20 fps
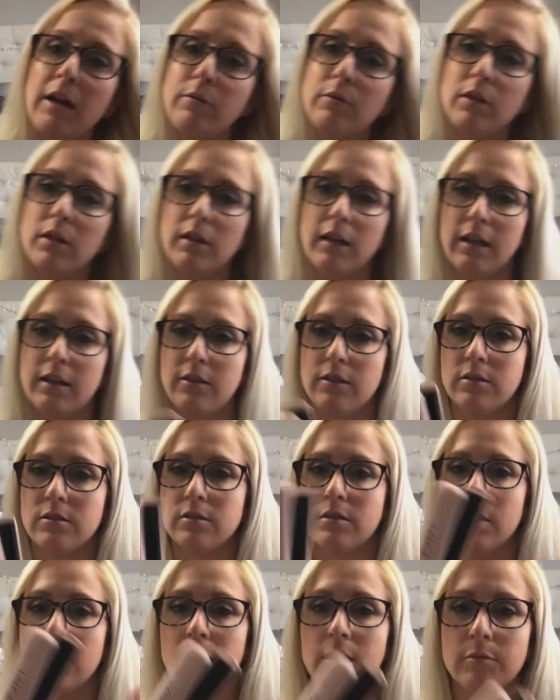really like
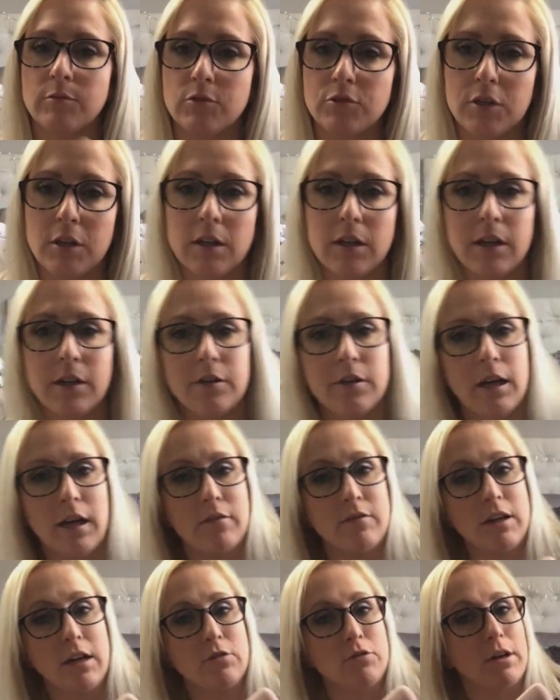this straightening iron. I
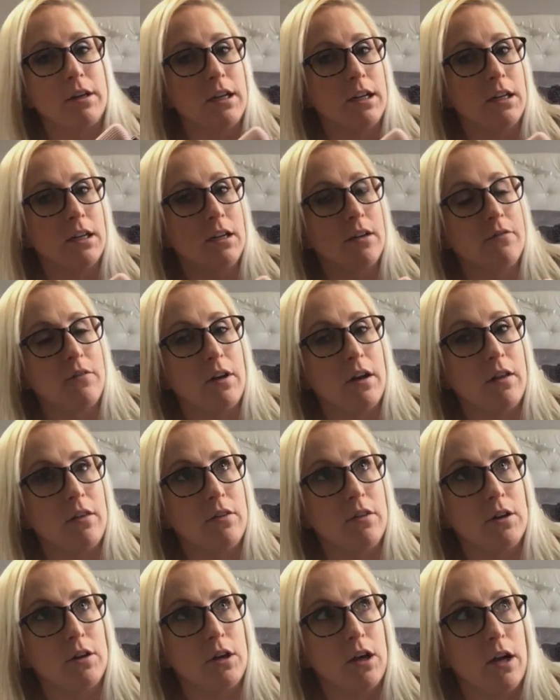have not tried any of
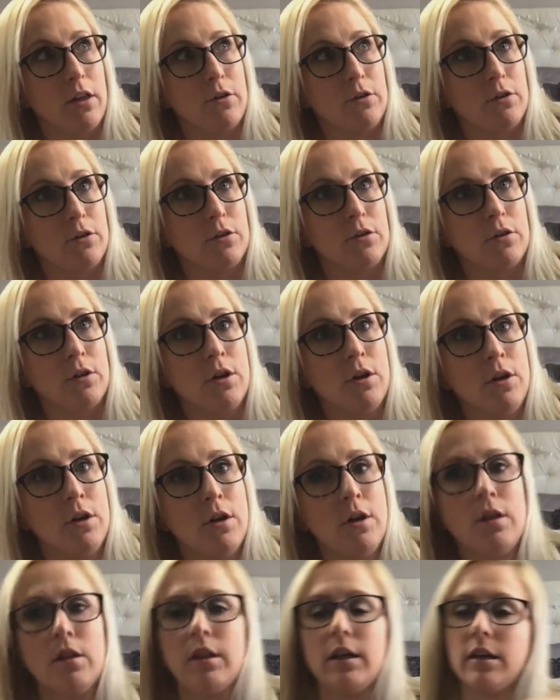their other
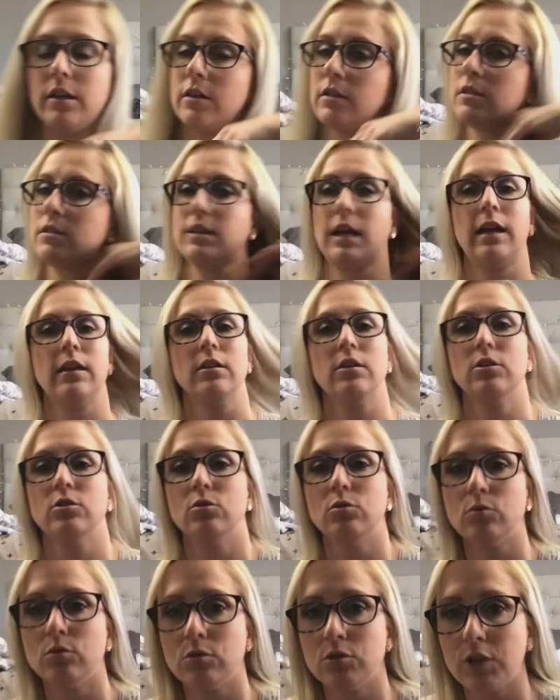like styling
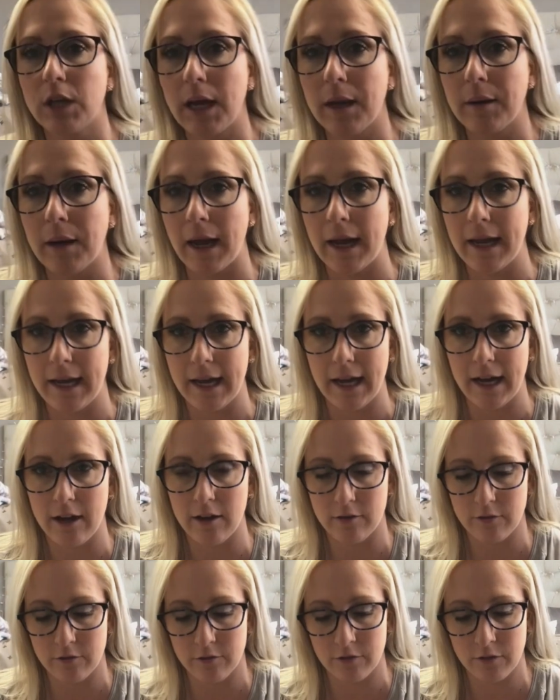tools yet. I
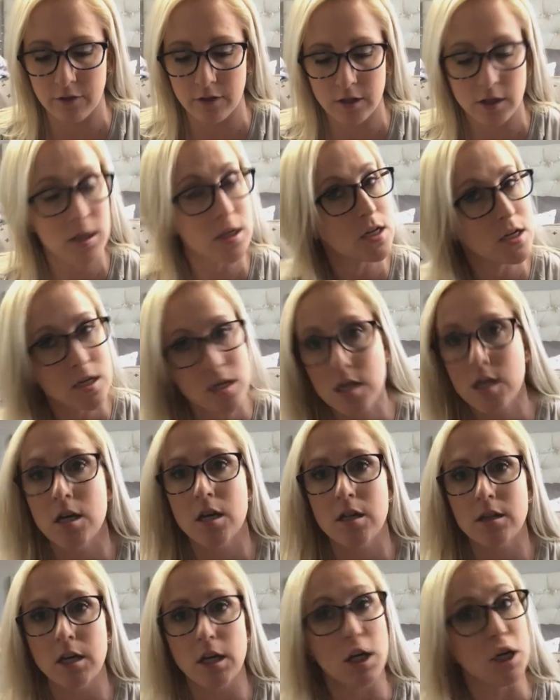have
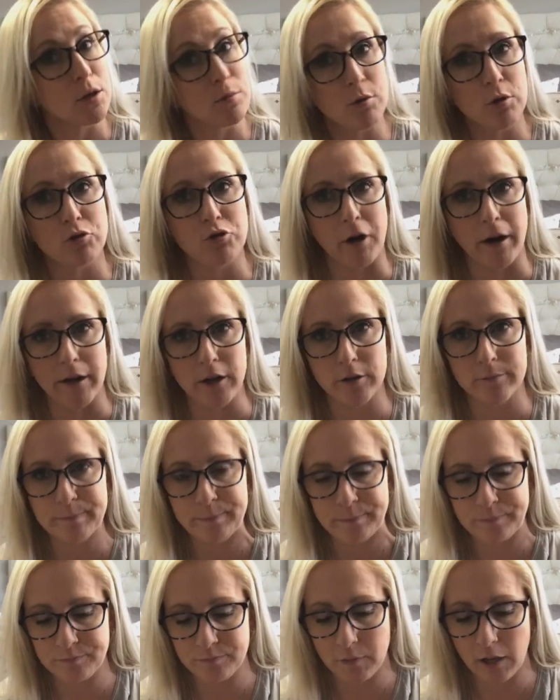the hair blow dryer.
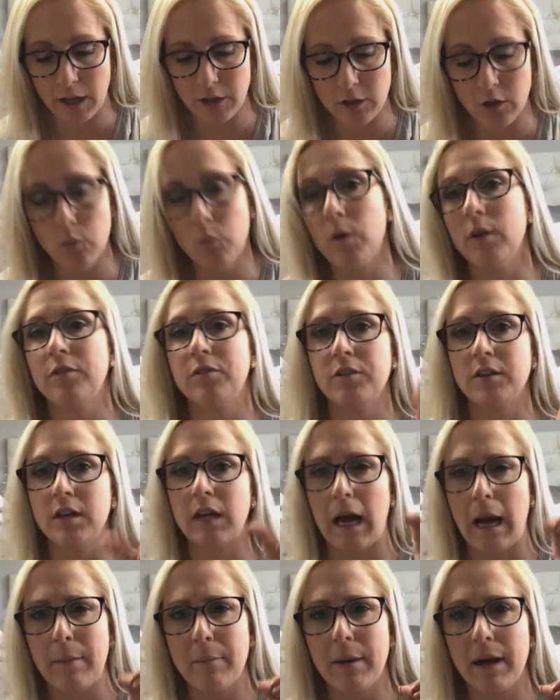I don't want the
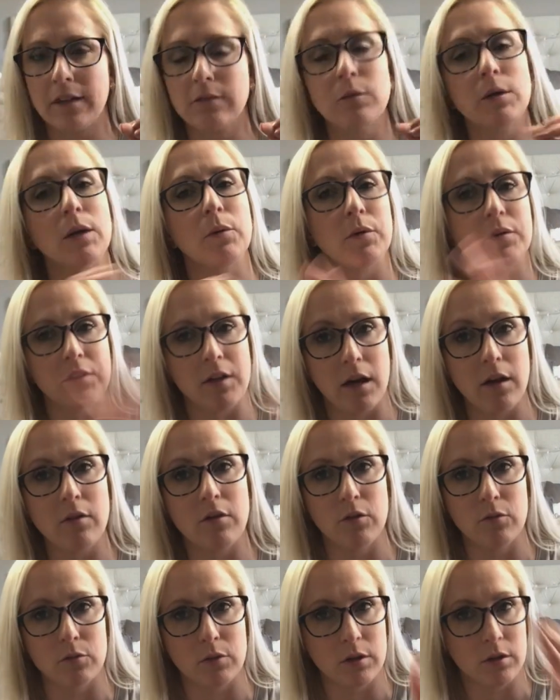compact one. I want
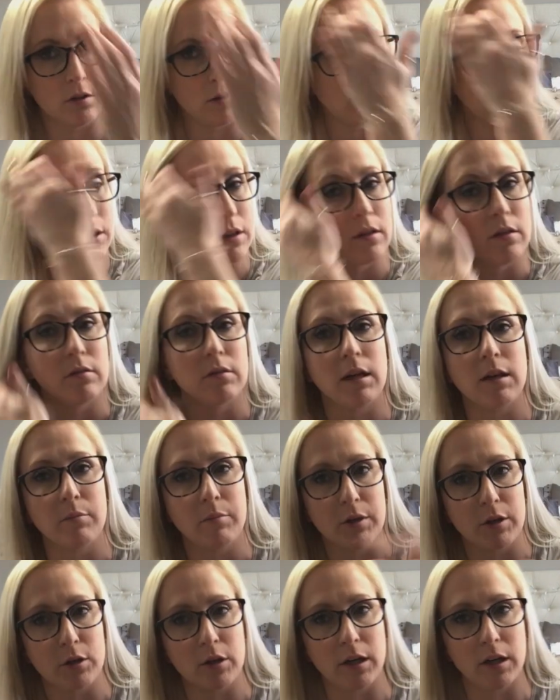the like
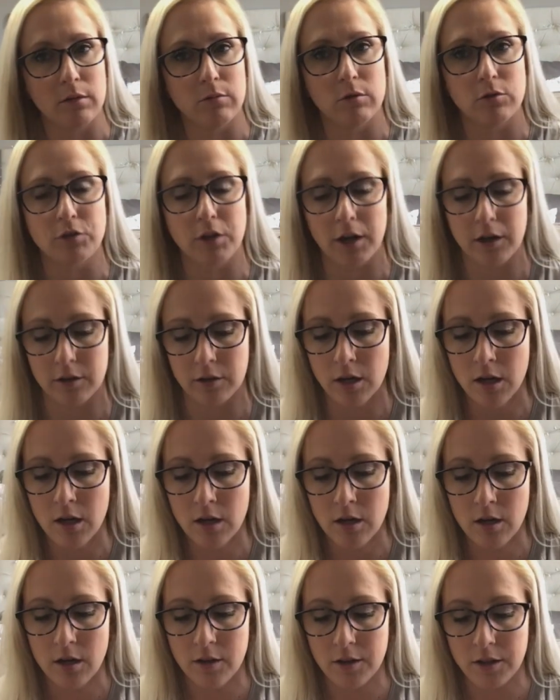bigger hair blow dryer.
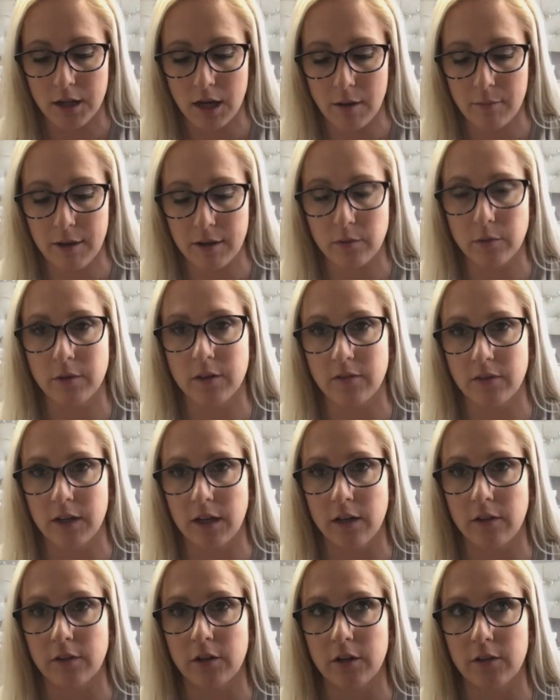The compact one they've
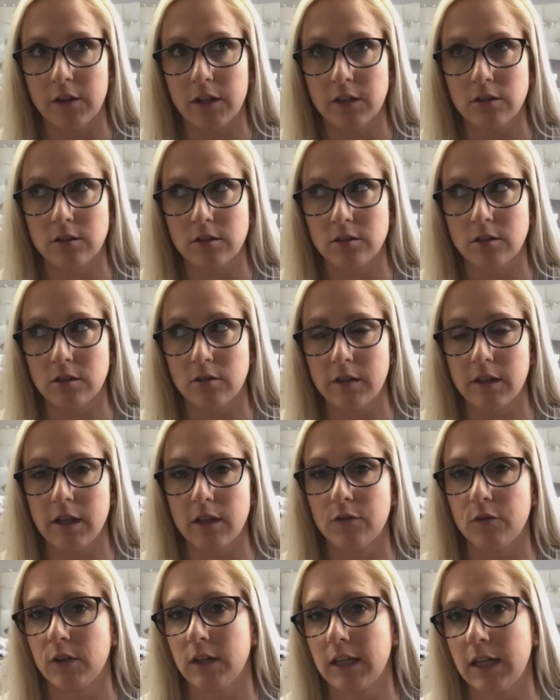got on there, I think it's on sale right
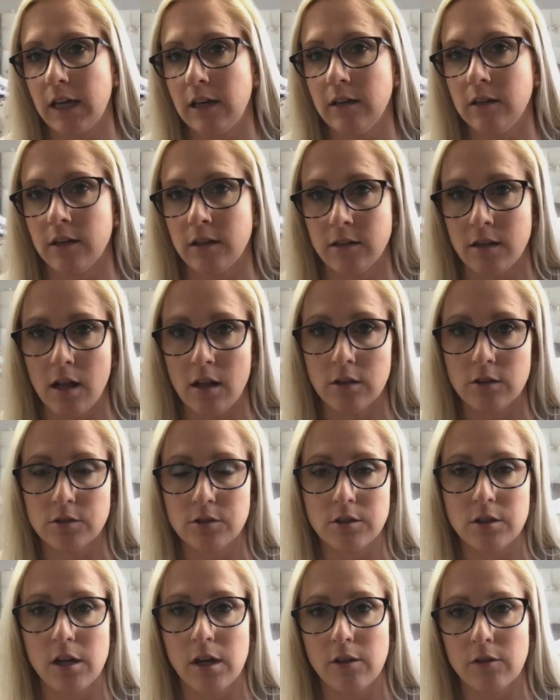now for like
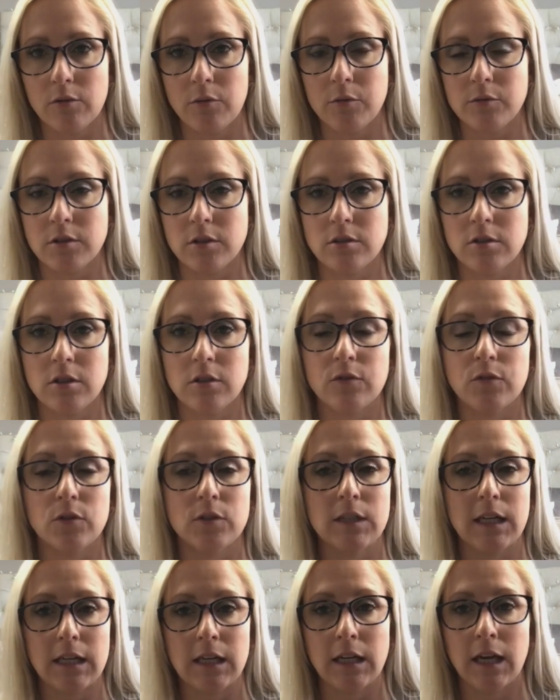$89. The other one was on sale for
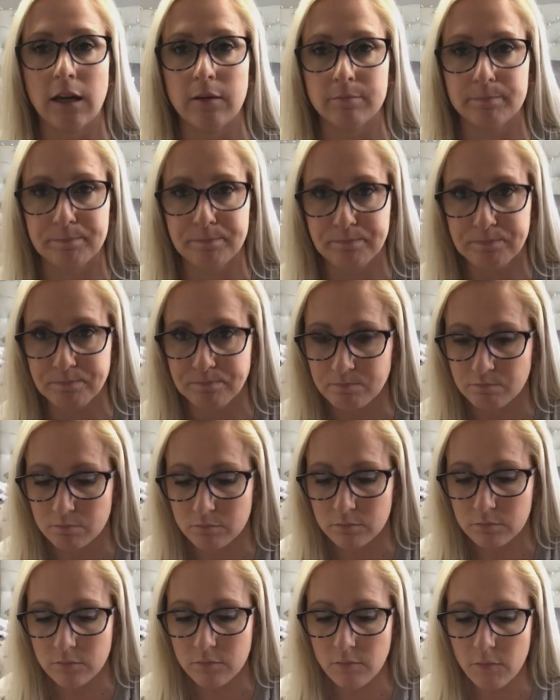$99.
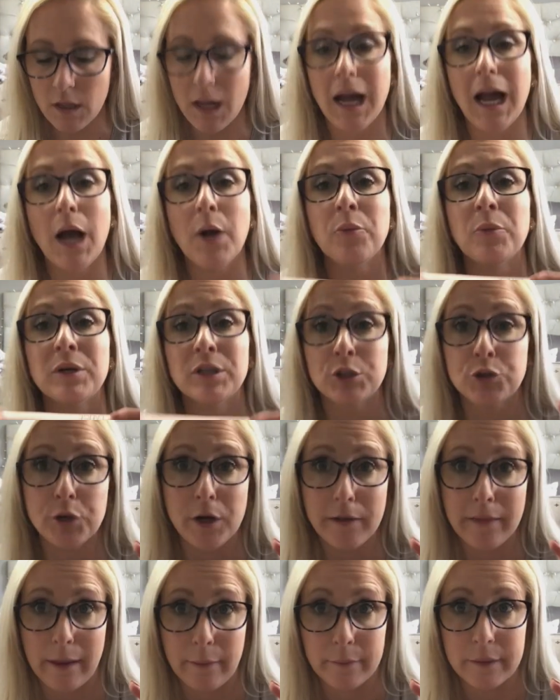I want to
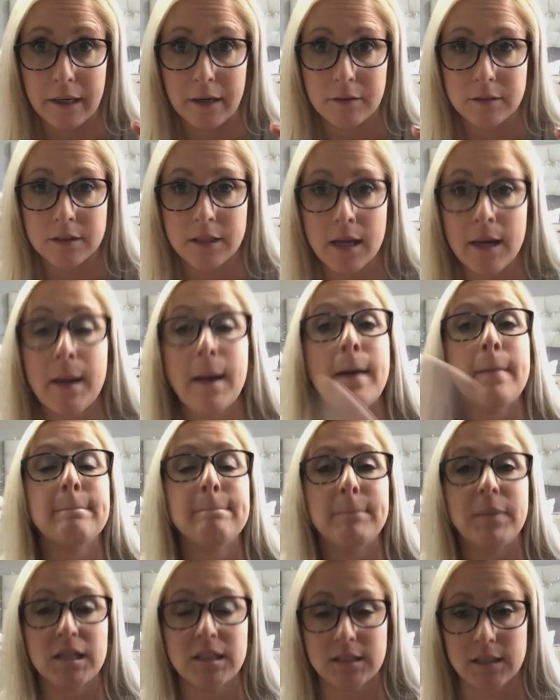try that one out,
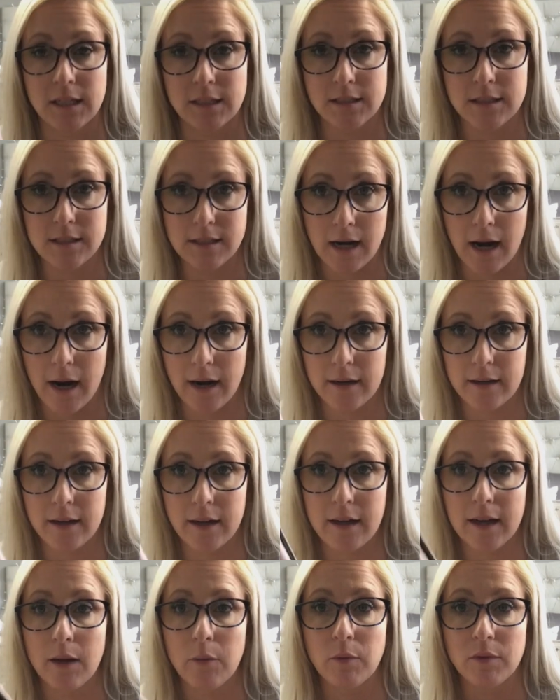but it's not in stock,
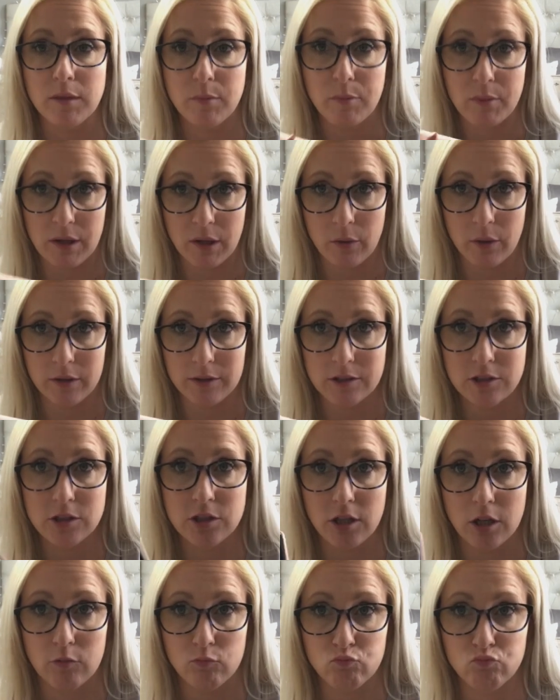and I want the pink one.
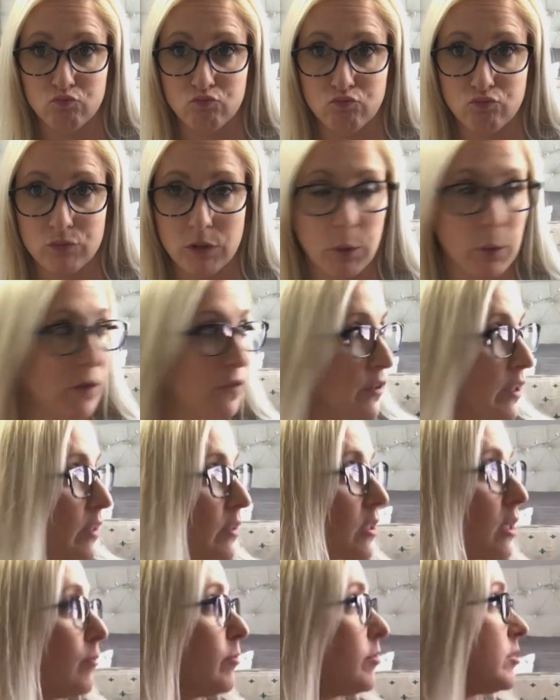So, I wait for that
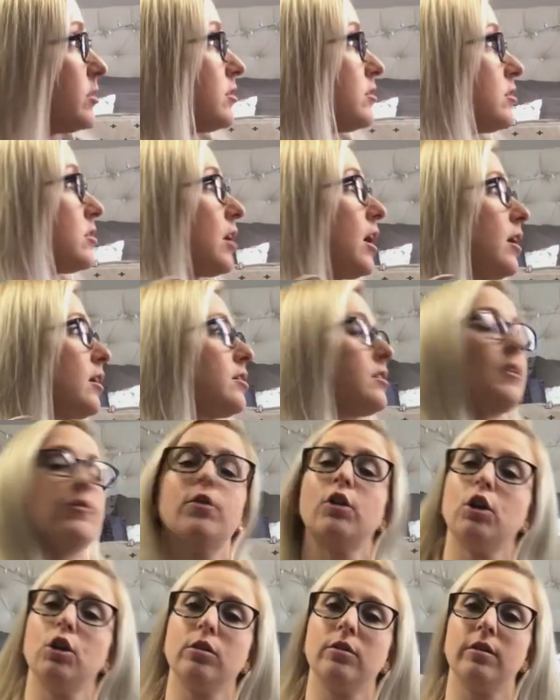to come in stock, because I've
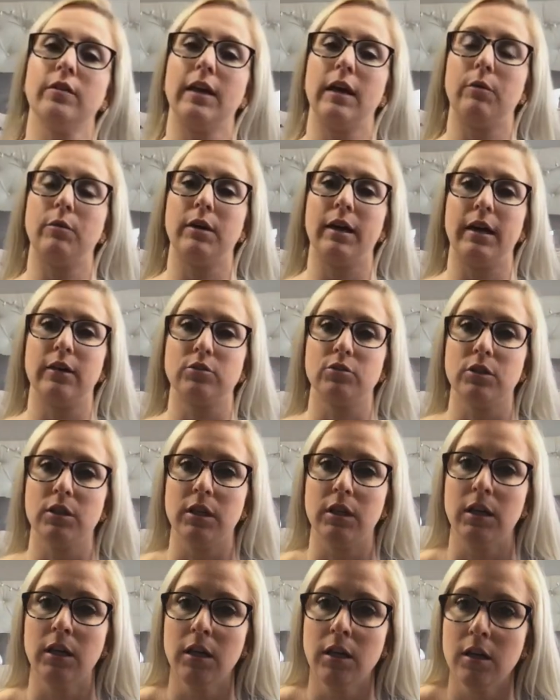heard that one
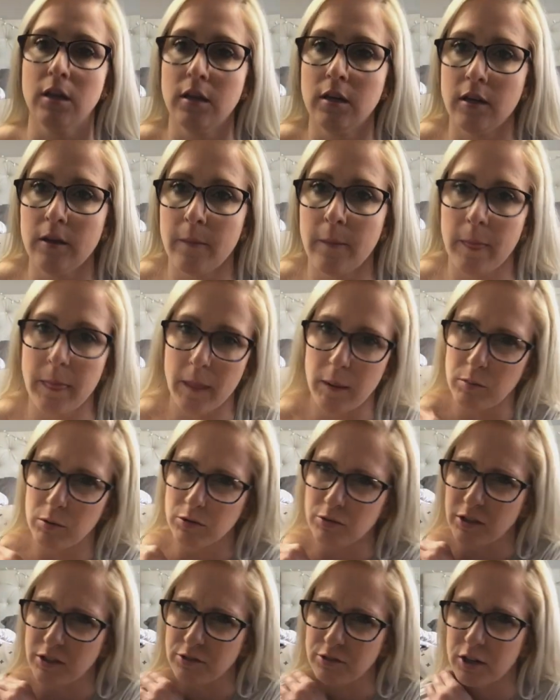actually blow
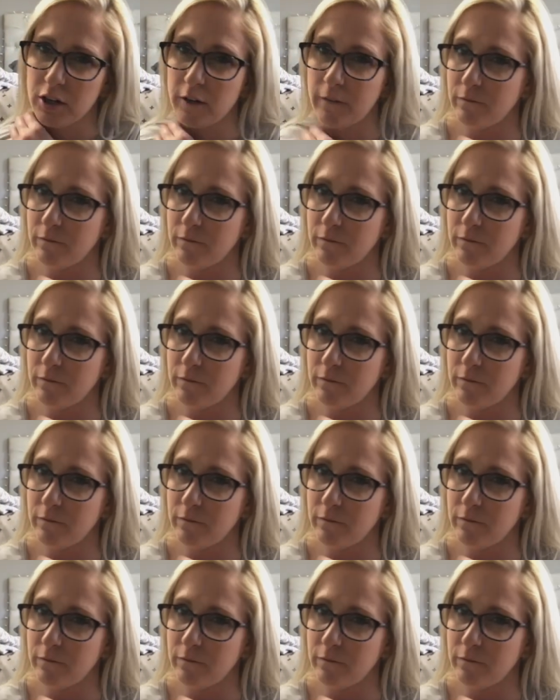dries your hair